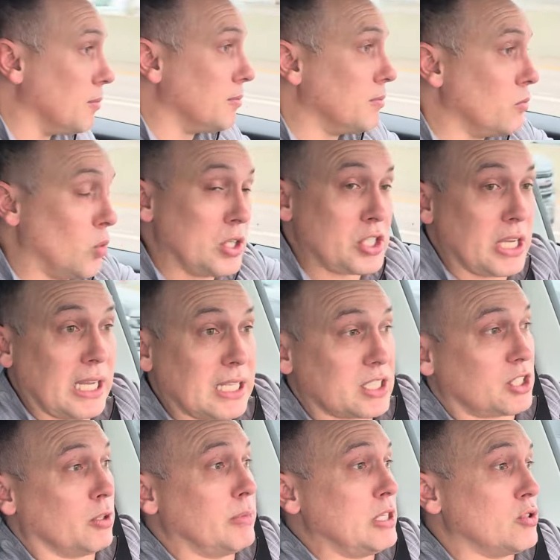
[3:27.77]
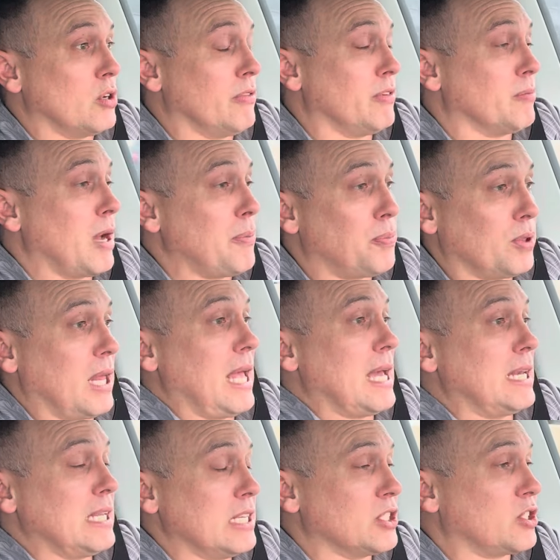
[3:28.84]
which it can still be driven. My
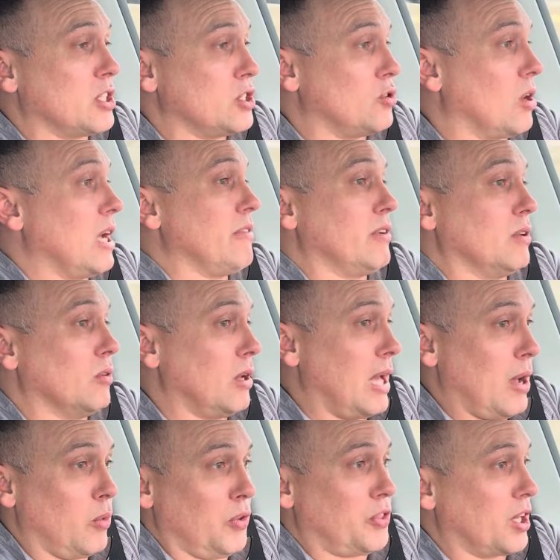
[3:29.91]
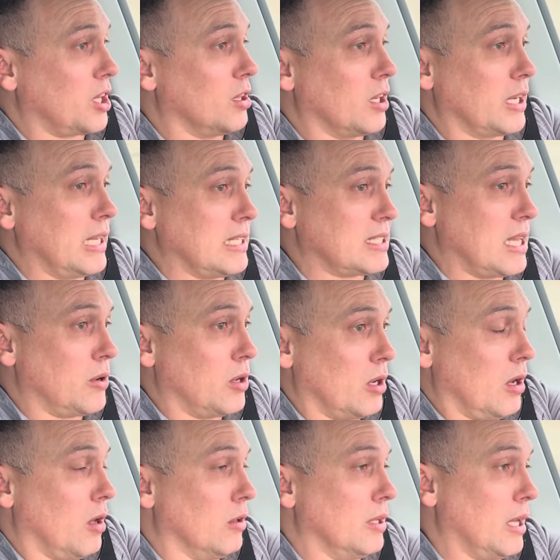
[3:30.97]
plan is to drive it with the clunking sound and
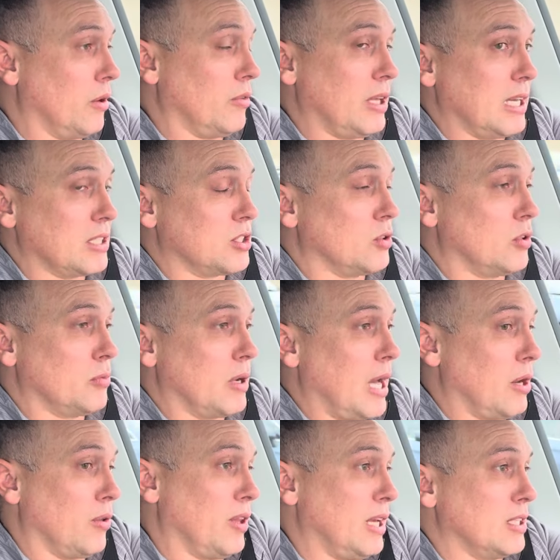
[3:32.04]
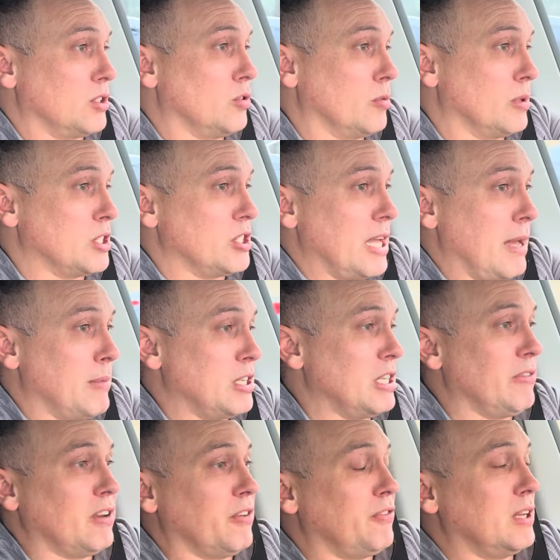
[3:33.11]
all. I don't think it's doing much damage.
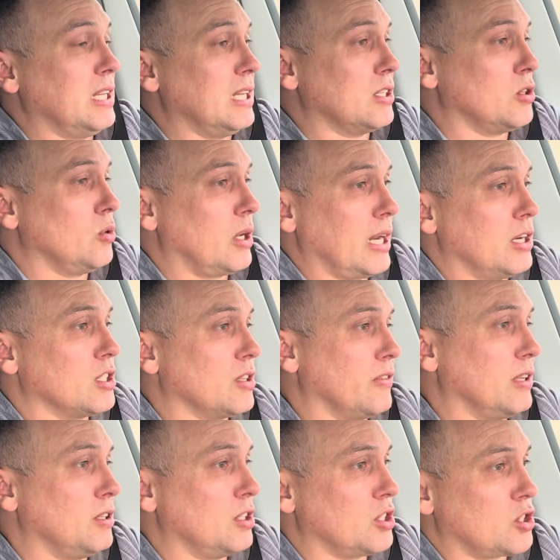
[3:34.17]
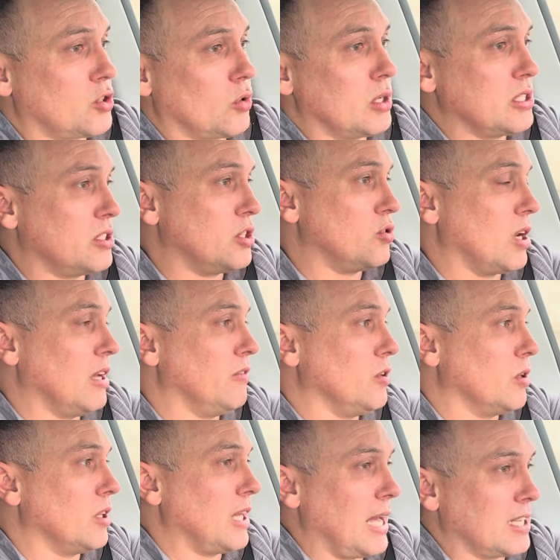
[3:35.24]
Even if it is, who cares if it destroys the drive
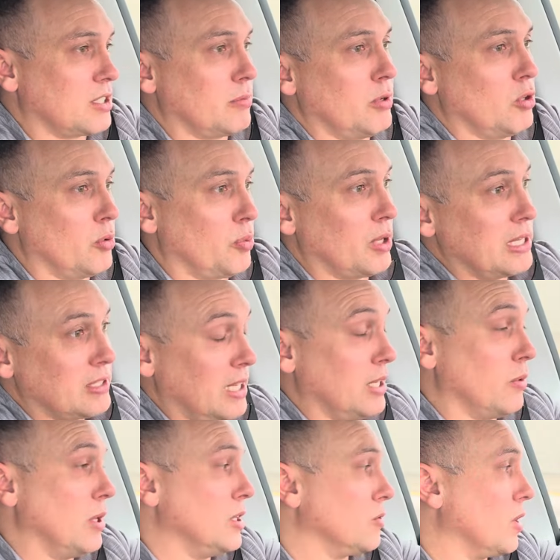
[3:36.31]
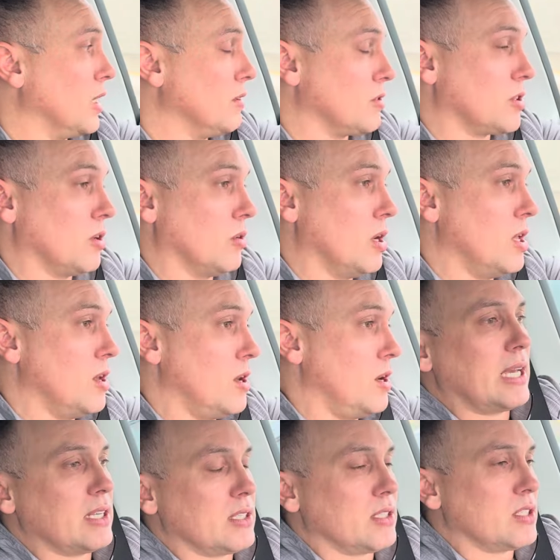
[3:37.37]
unit? It has to be replaced anyways, right? So
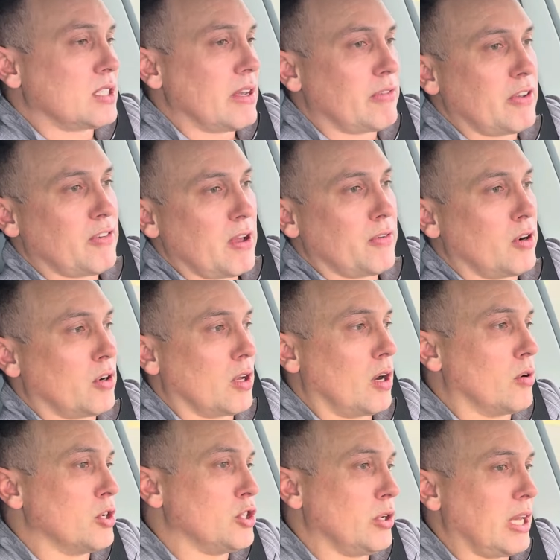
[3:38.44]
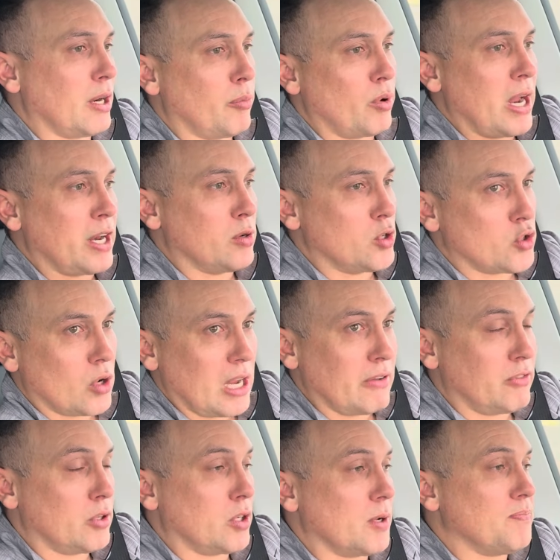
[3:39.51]
$7,500, you get a brand new
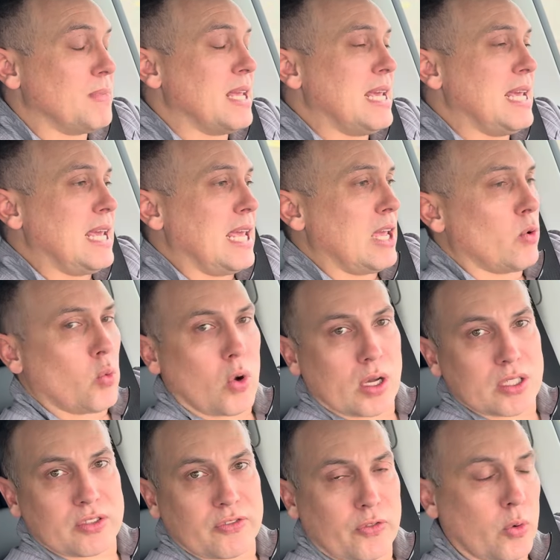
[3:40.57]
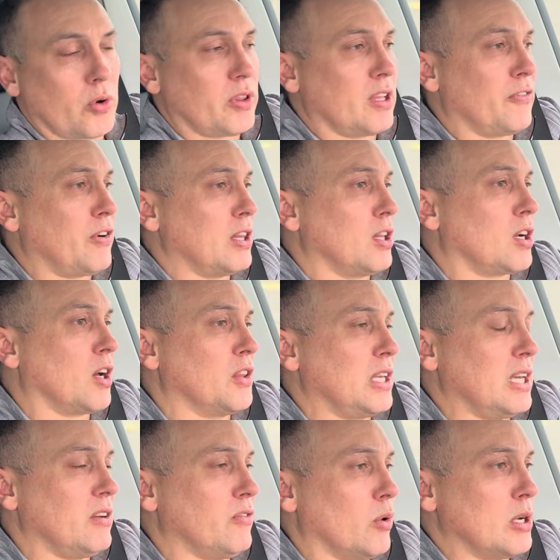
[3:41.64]
drive unit. It was for if I look on
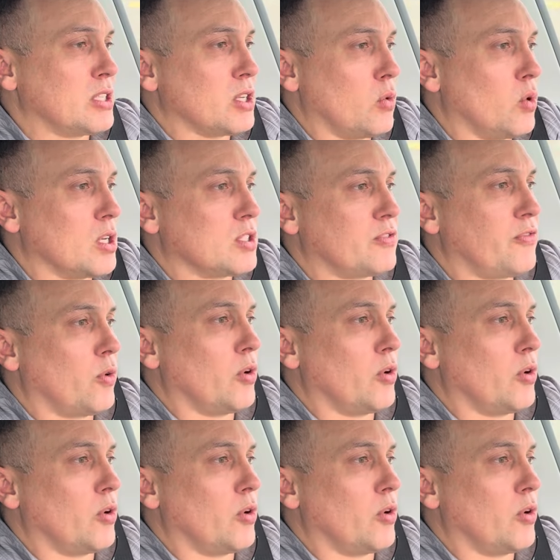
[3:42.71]
the invoice, it was for